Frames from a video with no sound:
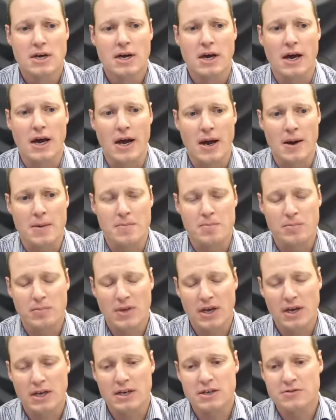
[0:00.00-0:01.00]

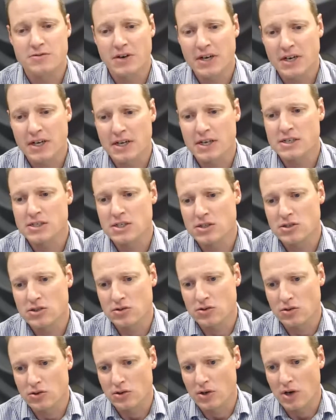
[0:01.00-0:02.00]
it is very easy
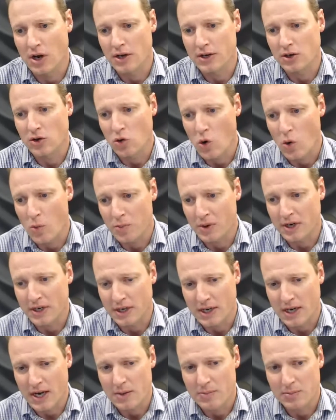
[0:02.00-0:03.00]
to go and incorporate a
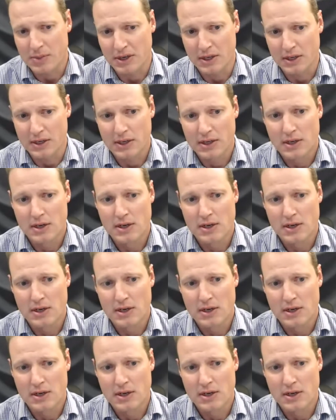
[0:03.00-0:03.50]
company.